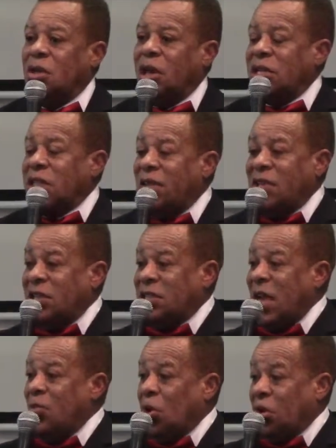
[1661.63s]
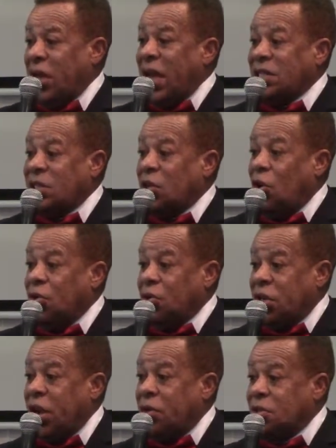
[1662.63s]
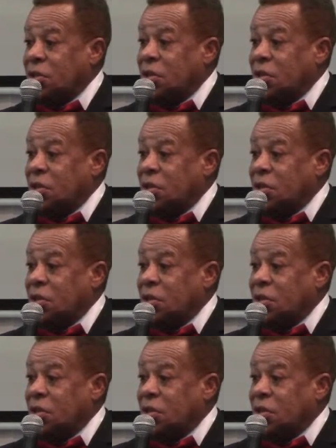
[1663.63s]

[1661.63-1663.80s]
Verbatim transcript: I said that same word, casting all your cares.